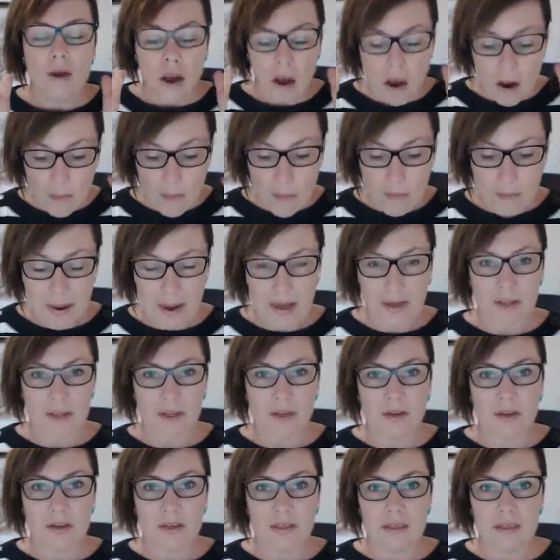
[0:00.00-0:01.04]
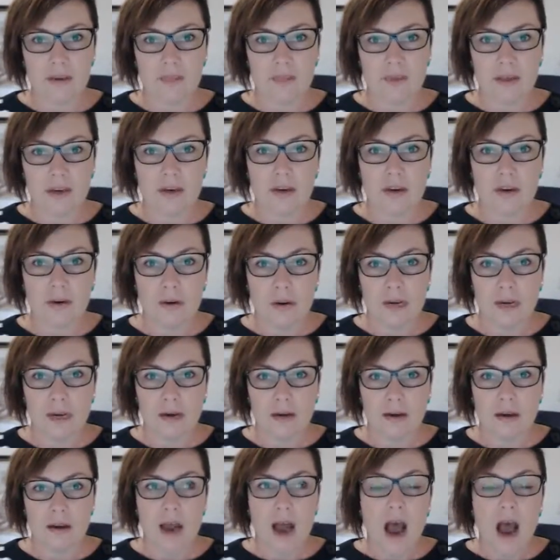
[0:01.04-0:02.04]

I'm about to learn something new here.